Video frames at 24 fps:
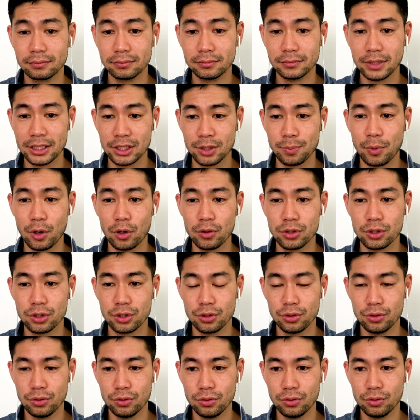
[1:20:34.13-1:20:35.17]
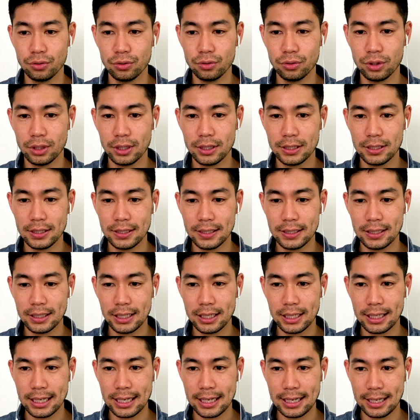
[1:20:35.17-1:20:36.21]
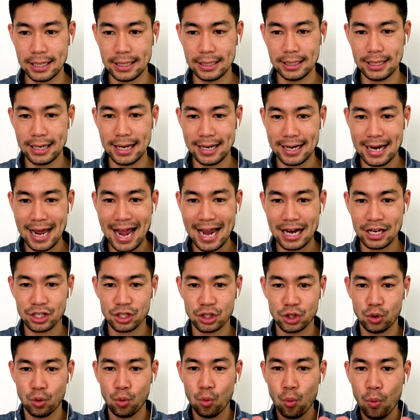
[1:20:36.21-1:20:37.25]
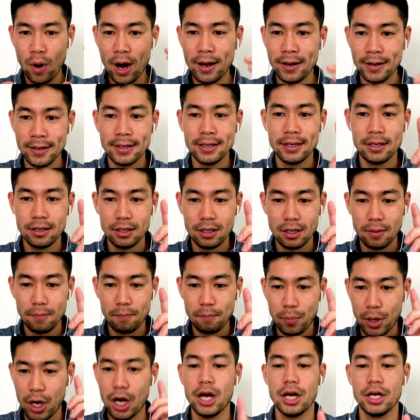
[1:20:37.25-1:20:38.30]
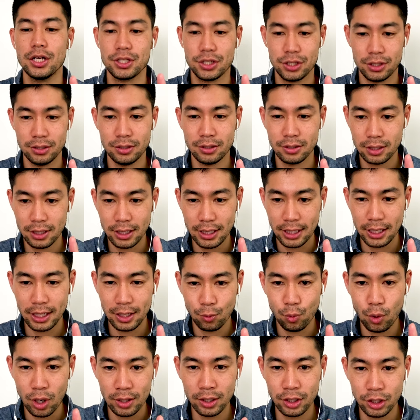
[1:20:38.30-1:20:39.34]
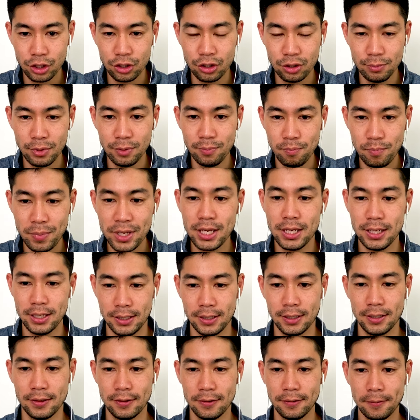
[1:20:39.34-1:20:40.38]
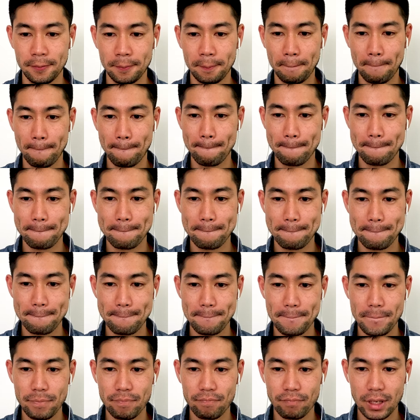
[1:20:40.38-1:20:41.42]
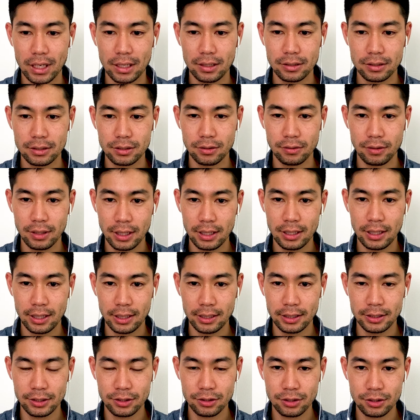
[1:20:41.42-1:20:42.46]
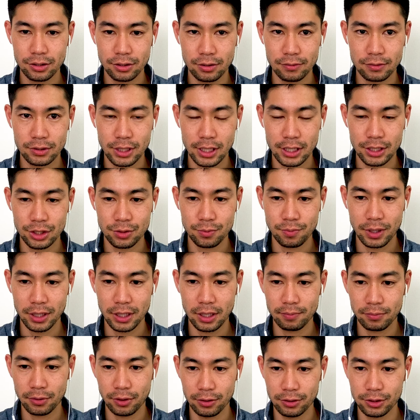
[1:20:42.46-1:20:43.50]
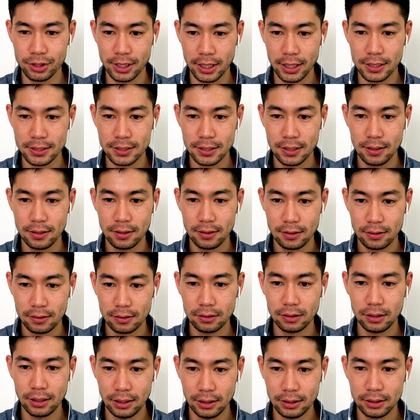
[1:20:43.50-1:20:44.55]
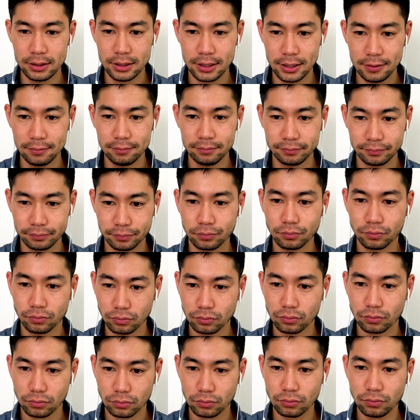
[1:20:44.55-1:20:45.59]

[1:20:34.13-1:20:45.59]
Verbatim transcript: as opposed to an actual one person, one human being. So then I sort of changed my approach, I guess. And, wow. How